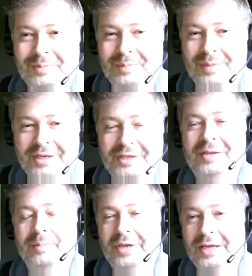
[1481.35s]
make it
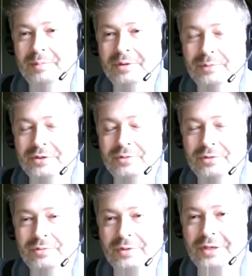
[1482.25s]
compatible with
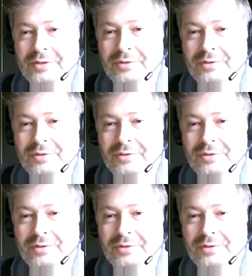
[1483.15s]
2.3.